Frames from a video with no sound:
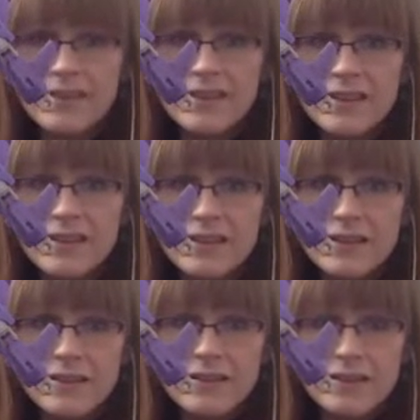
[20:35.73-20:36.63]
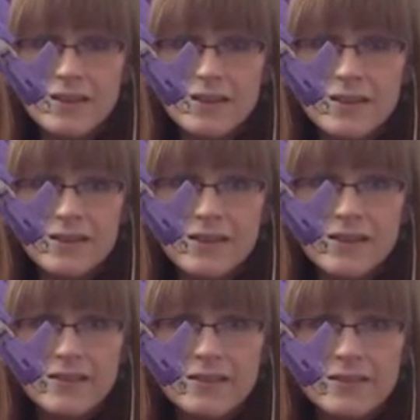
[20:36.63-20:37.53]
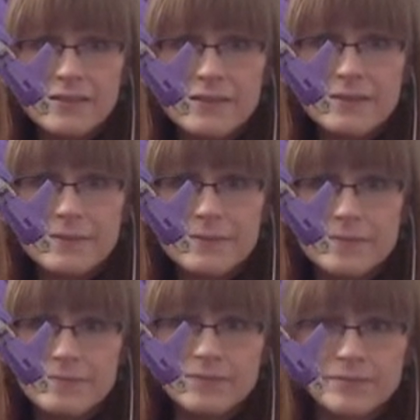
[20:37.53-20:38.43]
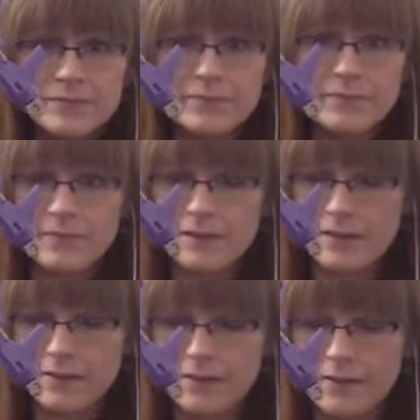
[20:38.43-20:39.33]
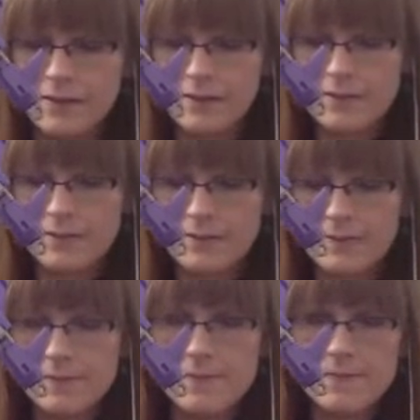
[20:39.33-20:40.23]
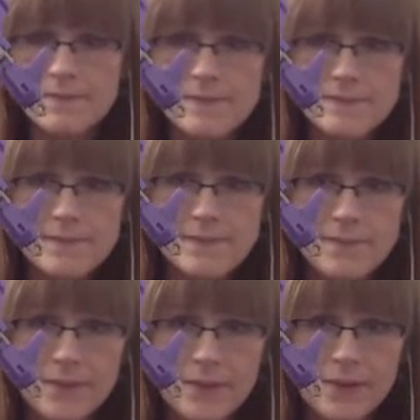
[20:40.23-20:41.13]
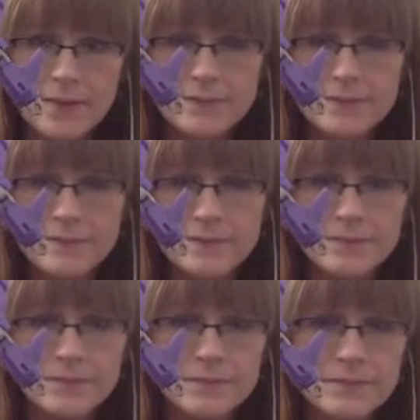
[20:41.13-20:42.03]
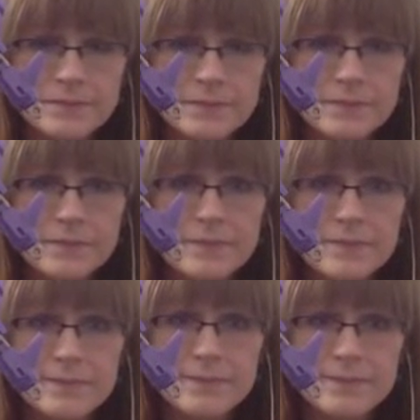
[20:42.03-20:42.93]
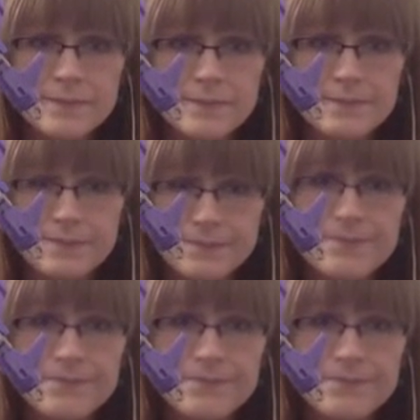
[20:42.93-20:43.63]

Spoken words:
(silent)